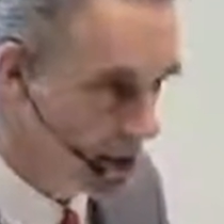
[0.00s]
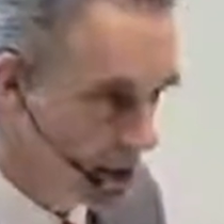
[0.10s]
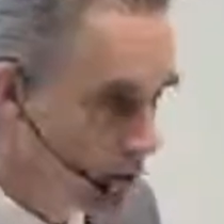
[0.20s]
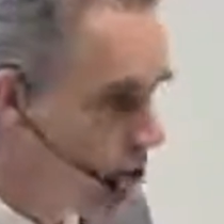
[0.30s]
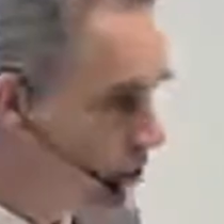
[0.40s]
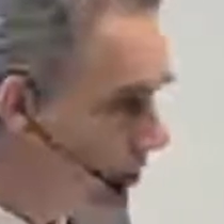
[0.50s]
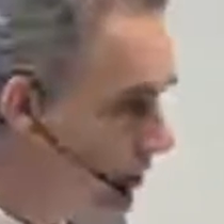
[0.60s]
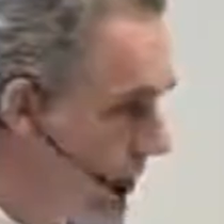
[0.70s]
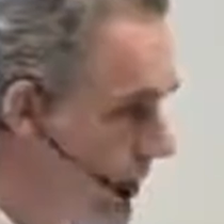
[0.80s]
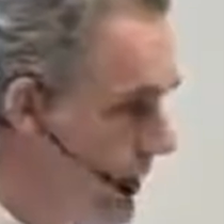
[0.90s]
Well, it shouldn't
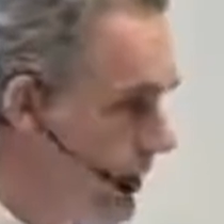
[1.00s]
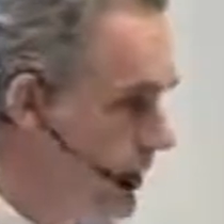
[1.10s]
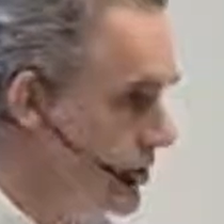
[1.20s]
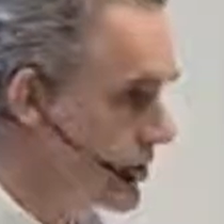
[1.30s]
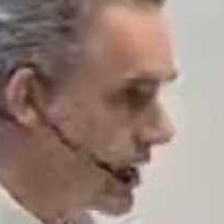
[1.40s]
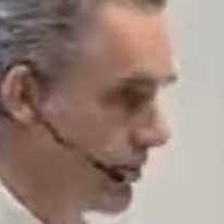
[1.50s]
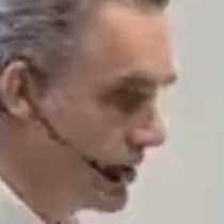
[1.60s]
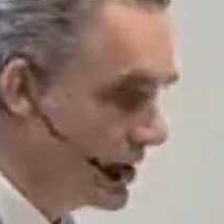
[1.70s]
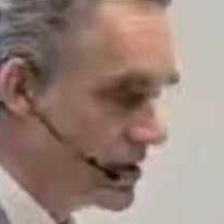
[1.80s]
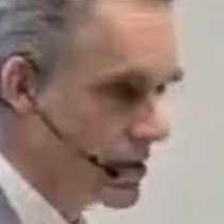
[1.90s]
be a contentious
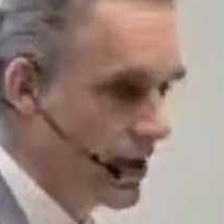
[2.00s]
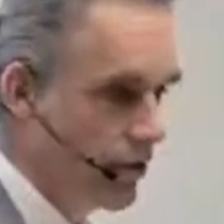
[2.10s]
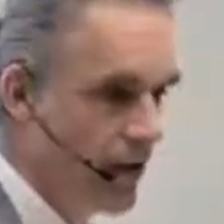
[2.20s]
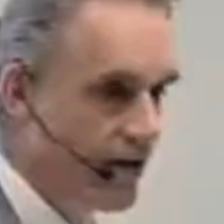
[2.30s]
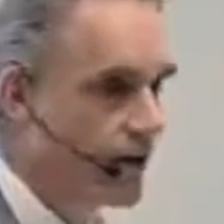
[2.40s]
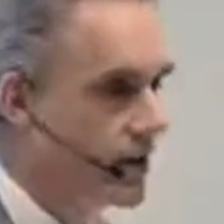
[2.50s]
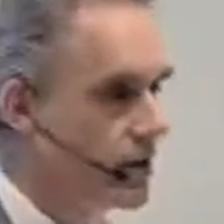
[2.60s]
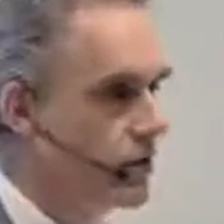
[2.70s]
statement. It's self-evident.